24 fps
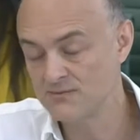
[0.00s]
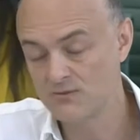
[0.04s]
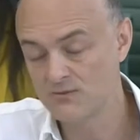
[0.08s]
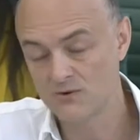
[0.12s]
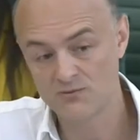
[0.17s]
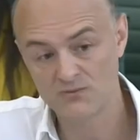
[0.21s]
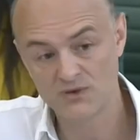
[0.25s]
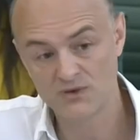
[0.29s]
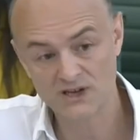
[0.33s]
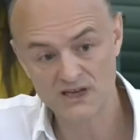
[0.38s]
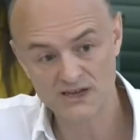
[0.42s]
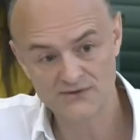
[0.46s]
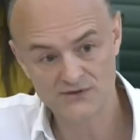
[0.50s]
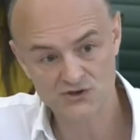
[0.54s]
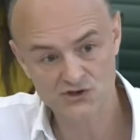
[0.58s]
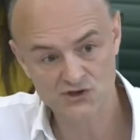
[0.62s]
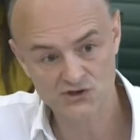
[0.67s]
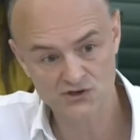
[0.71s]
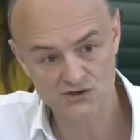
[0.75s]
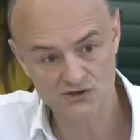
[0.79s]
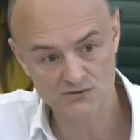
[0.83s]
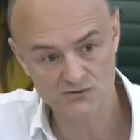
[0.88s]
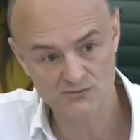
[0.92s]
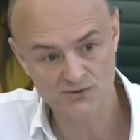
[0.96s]
people believe are
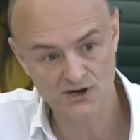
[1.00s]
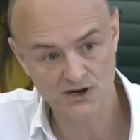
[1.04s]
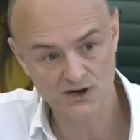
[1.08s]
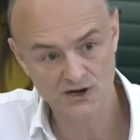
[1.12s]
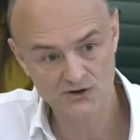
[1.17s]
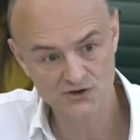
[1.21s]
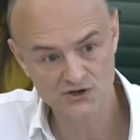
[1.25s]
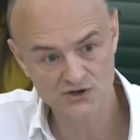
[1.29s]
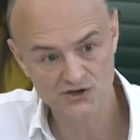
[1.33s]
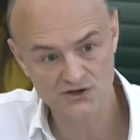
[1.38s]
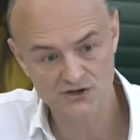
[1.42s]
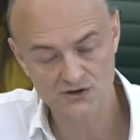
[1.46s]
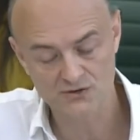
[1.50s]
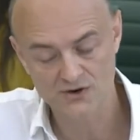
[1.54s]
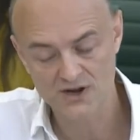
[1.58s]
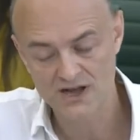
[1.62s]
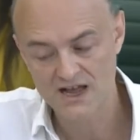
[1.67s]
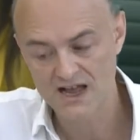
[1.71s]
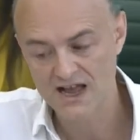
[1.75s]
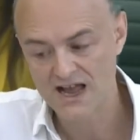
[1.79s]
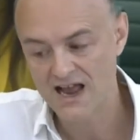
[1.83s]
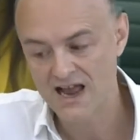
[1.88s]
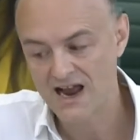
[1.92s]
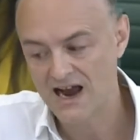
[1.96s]
true but aren't true.
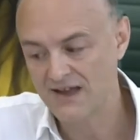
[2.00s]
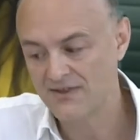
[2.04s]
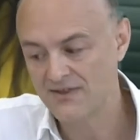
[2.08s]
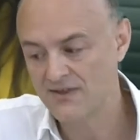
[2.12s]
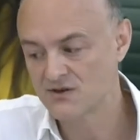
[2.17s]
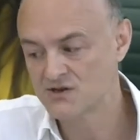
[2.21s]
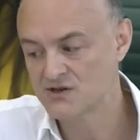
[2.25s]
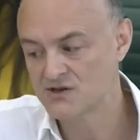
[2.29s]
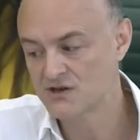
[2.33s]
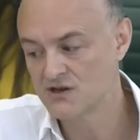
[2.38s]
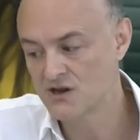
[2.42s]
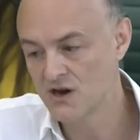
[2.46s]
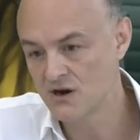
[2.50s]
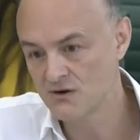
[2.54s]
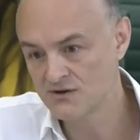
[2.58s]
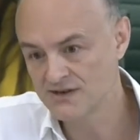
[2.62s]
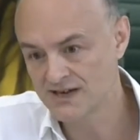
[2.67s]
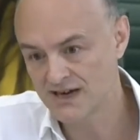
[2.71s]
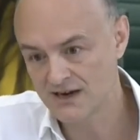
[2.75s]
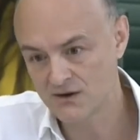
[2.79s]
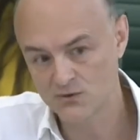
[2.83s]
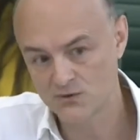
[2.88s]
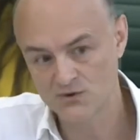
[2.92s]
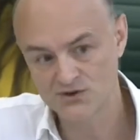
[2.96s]
And there's no
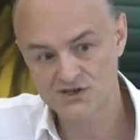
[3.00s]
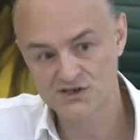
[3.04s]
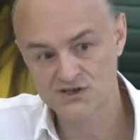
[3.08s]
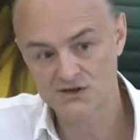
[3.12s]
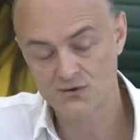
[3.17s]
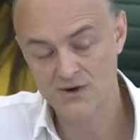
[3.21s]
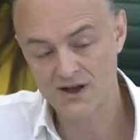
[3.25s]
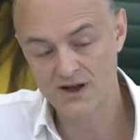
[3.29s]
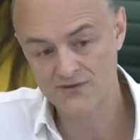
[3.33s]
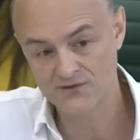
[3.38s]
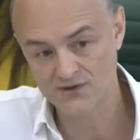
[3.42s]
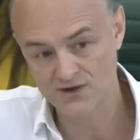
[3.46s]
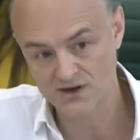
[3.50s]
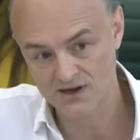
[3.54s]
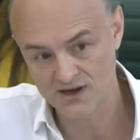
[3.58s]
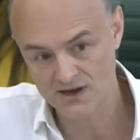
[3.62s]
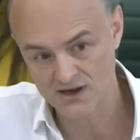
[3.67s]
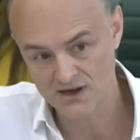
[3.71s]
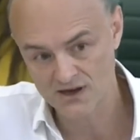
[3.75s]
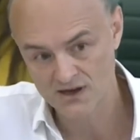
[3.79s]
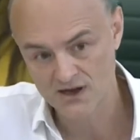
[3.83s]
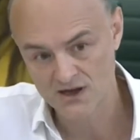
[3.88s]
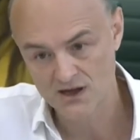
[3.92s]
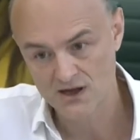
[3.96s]
doubt
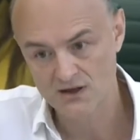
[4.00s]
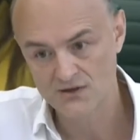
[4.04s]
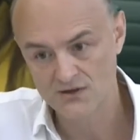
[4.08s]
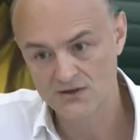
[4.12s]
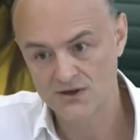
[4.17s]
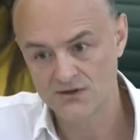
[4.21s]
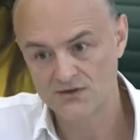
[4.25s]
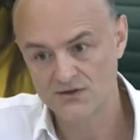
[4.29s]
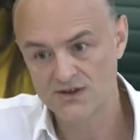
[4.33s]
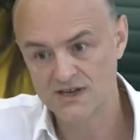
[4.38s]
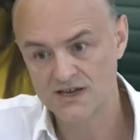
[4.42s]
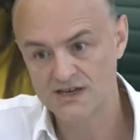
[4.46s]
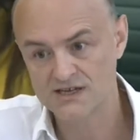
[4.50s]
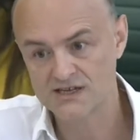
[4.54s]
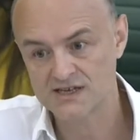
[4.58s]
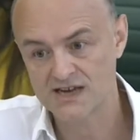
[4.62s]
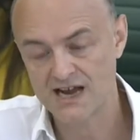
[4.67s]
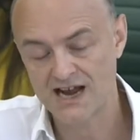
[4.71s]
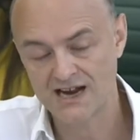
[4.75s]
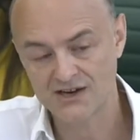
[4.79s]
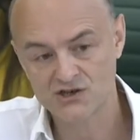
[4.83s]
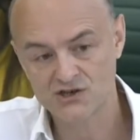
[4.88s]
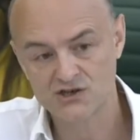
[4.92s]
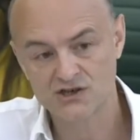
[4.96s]
whatsoever that
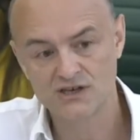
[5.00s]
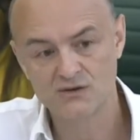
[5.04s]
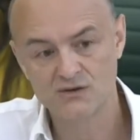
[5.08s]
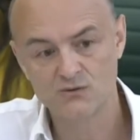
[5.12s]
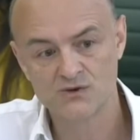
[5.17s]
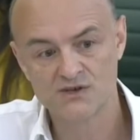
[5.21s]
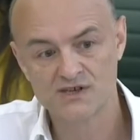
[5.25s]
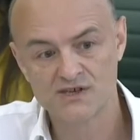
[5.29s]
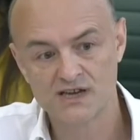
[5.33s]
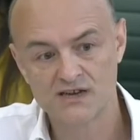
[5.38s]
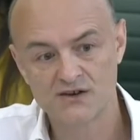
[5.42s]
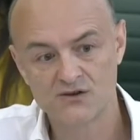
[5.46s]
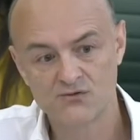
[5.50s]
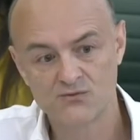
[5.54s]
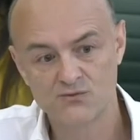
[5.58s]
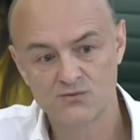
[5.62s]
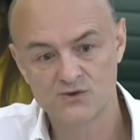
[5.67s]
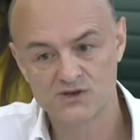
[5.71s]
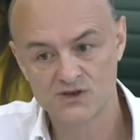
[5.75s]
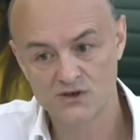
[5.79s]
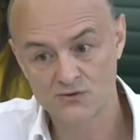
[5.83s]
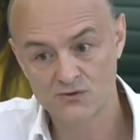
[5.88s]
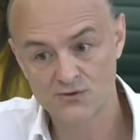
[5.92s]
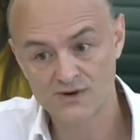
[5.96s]
this actually was
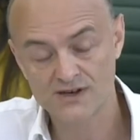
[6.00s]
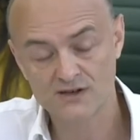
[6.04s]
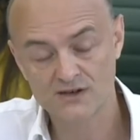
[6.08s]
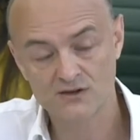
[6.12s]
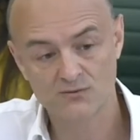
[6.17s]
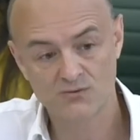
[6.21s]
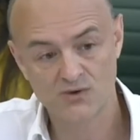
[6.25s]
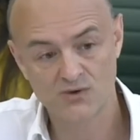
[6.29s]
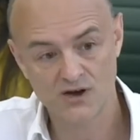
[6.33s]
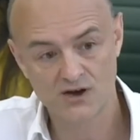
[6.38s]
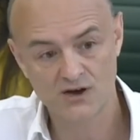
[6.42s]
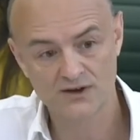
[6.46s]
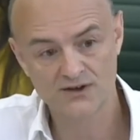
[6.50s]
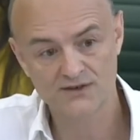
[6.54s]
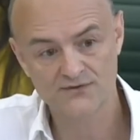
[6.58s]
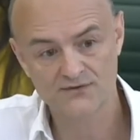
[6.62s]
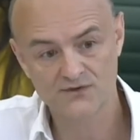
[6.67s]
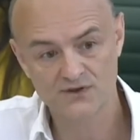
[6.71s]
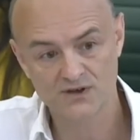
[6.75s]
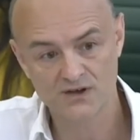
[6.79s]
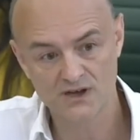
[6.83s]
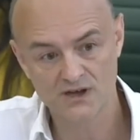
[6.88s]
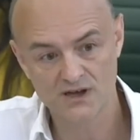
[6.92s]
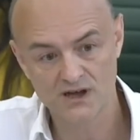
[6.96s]
a critical part
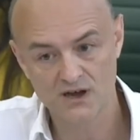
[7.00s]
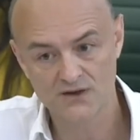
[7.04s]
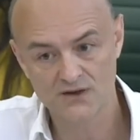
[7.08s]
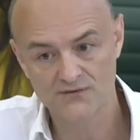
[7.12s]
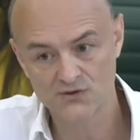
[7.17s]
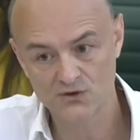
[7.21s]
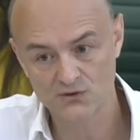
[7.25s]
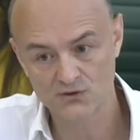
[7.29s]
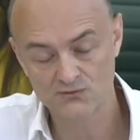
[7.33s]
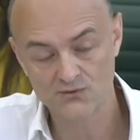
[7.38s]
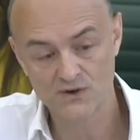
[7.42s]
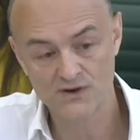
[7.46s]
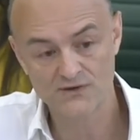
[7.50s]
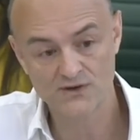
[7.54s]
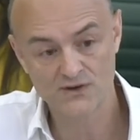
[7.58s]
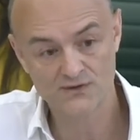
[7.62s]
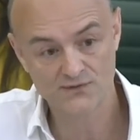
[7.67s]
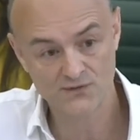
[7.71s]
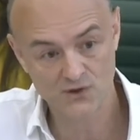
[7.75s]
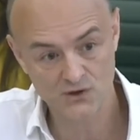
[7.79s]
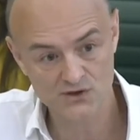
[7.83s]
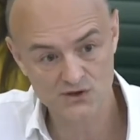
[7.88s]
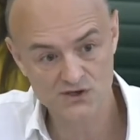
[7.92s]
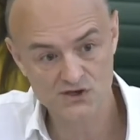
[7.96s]
of the
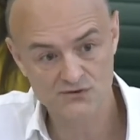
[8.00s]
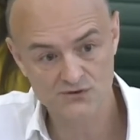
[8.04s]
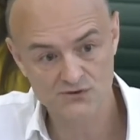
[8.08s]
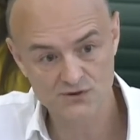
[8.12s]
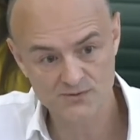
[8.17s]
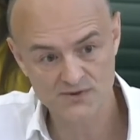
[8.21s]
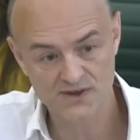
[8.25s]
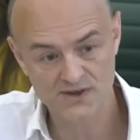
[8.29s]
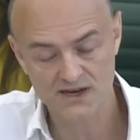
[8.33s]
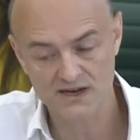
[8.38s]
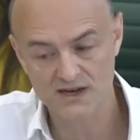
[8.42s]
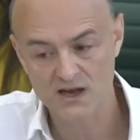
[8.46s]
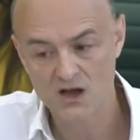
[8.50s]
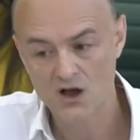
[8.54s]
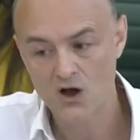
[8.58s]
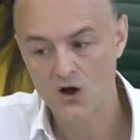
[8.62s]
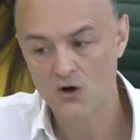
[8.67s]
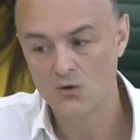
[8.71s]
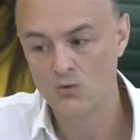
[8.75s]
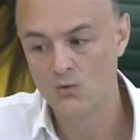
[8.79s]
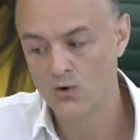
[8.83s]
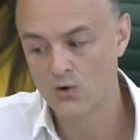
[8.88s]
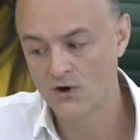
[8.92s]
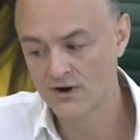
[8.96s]
false groupthink.
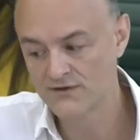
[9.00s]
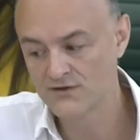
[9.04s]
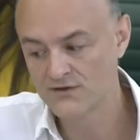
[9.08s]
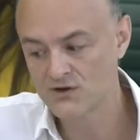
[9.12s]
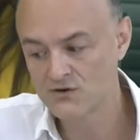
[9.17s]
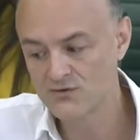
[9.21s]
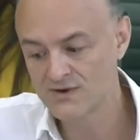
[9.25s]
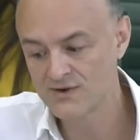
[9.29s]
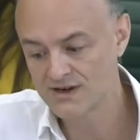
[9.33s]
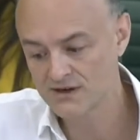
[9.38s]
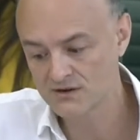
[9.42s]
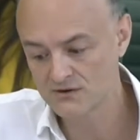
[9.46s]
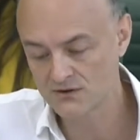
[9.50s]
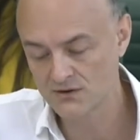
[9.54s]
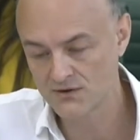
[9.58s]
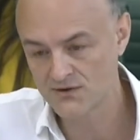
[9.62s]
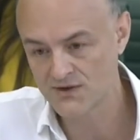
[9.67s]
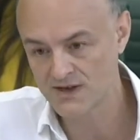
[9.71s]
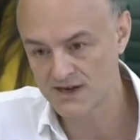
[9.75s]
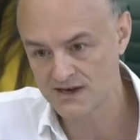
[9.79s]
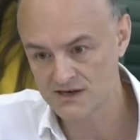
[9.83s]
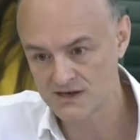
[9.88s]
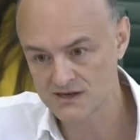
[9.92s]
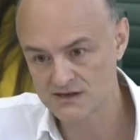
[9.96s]
One of the critical
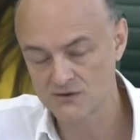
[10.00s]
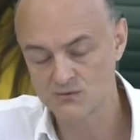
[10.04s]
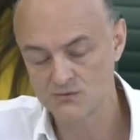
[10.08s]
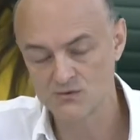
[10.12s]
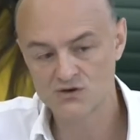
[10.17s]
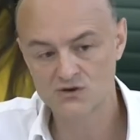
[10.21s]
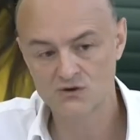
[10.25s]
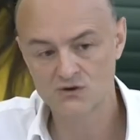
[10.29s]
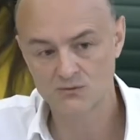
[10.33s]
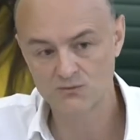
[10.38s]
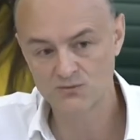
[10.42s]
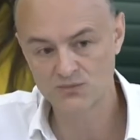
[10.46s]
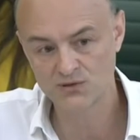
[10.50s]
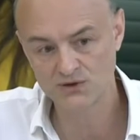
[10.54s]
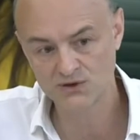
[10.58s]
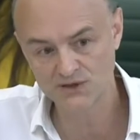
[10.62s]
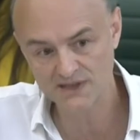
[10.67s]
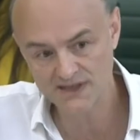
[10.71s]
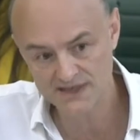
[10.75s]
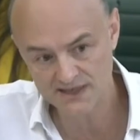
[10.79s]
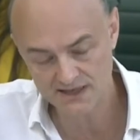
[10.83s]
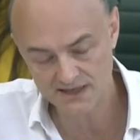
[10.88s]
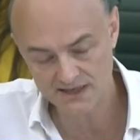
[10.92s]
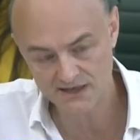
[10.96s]
things that was
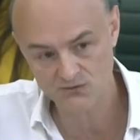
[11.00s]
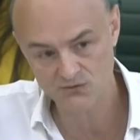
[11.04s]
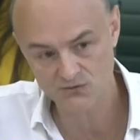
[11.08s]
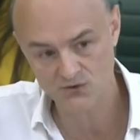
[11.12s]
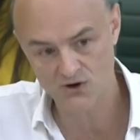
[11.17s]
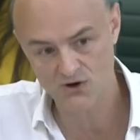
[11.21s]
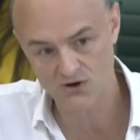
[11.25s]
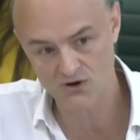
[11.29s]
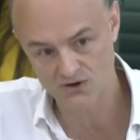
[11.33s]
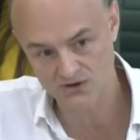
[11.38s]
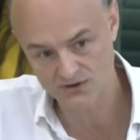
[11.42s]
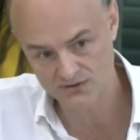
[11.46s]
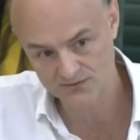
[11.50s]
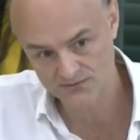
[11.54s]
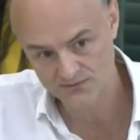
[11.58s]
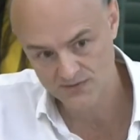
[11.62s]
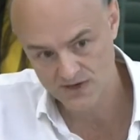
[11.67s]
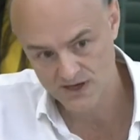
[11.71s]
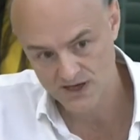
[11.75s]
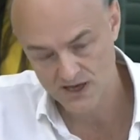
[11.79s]
completely wrong